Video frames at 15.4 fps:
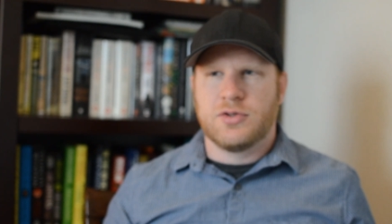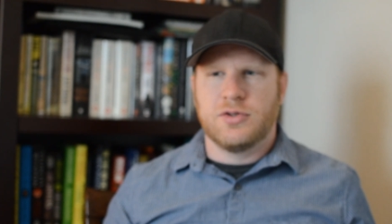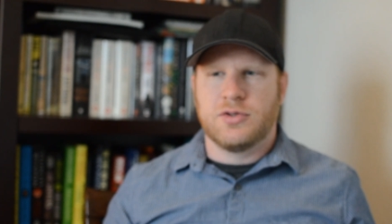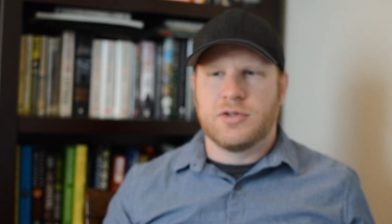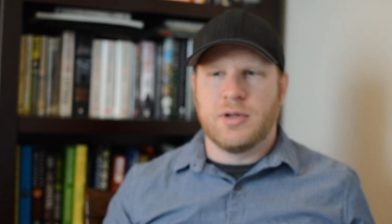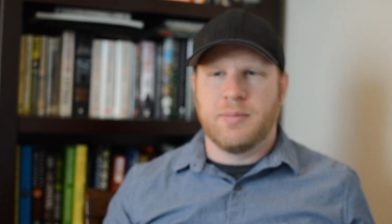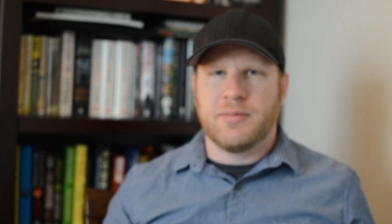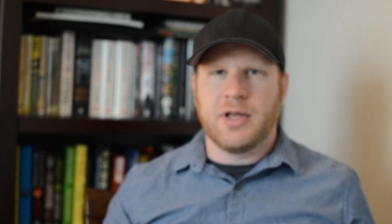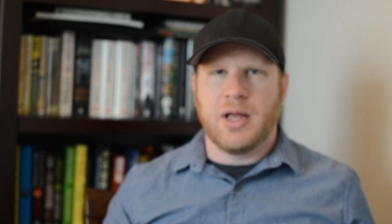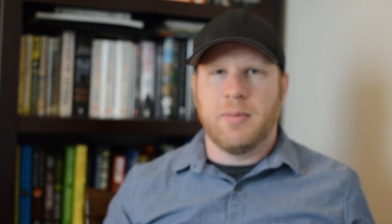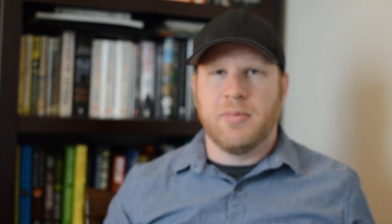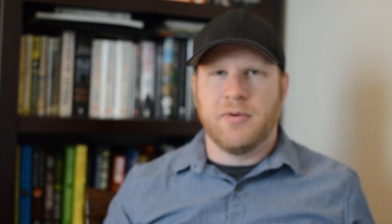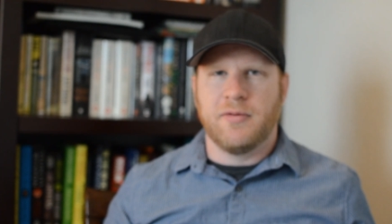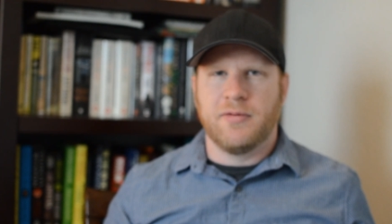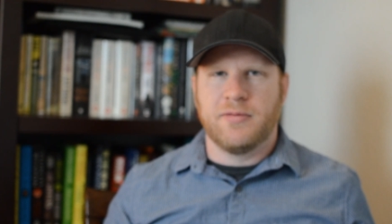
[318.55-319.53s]
some
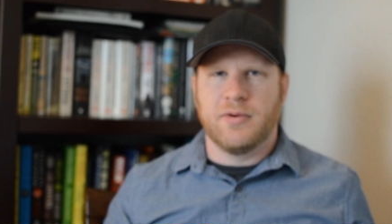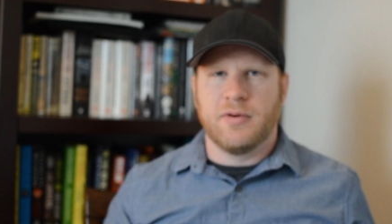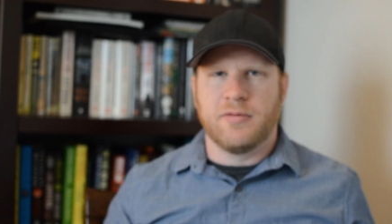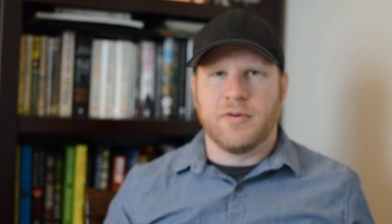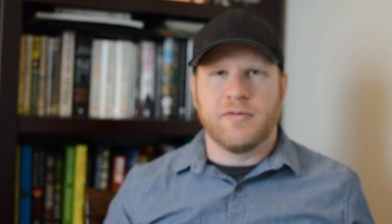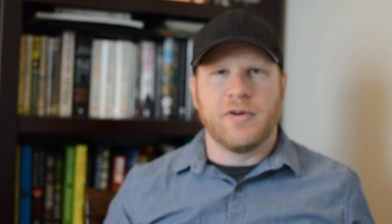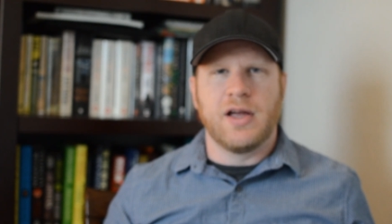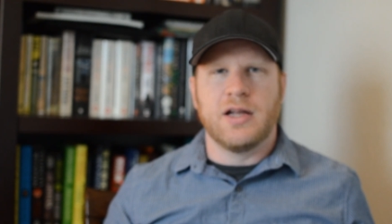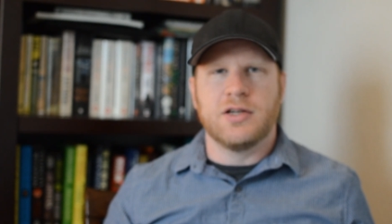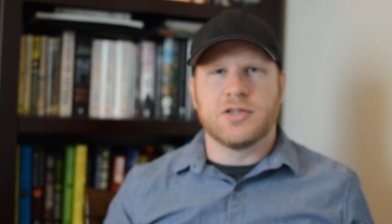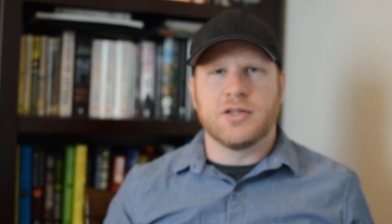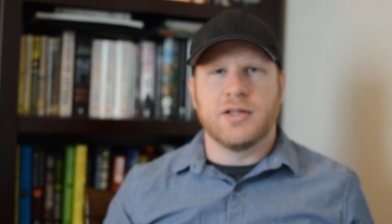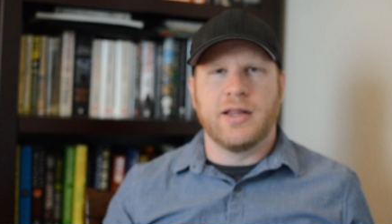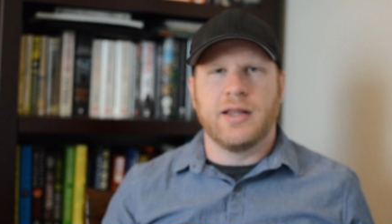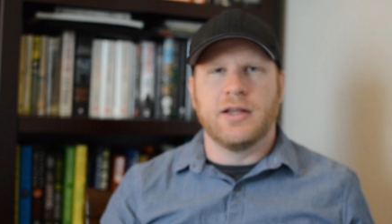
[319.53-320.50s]
type of, of
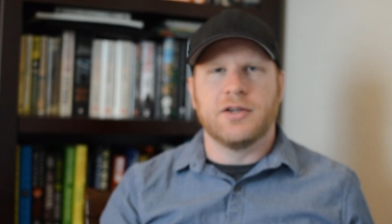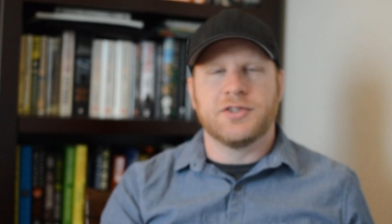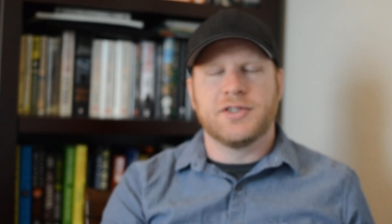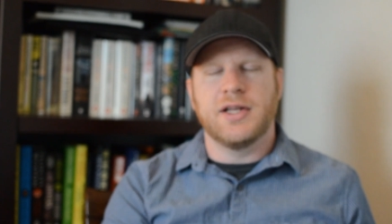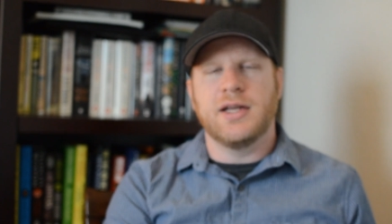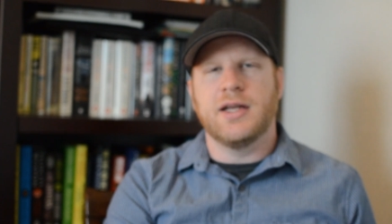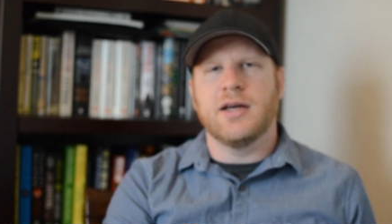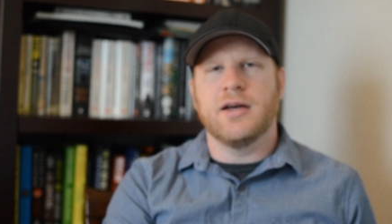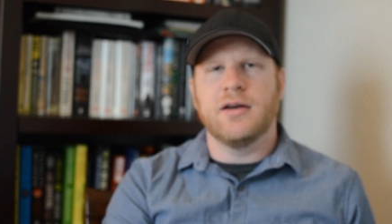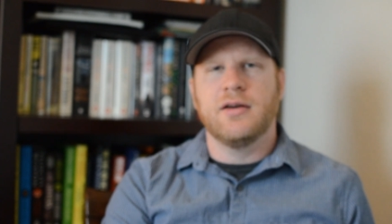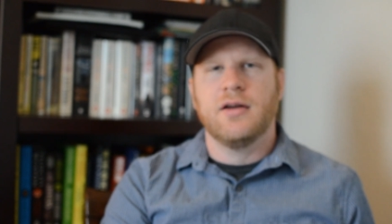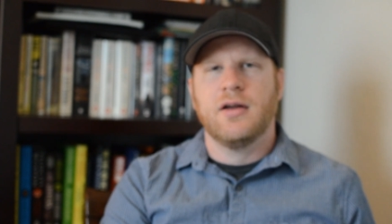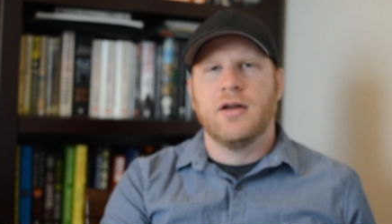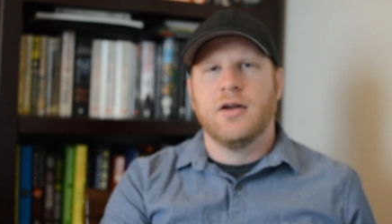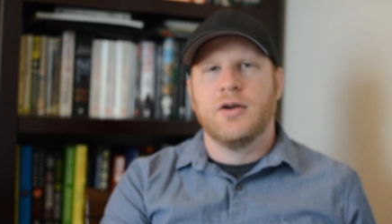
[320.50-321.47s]
revenge. And then there's Zinnia,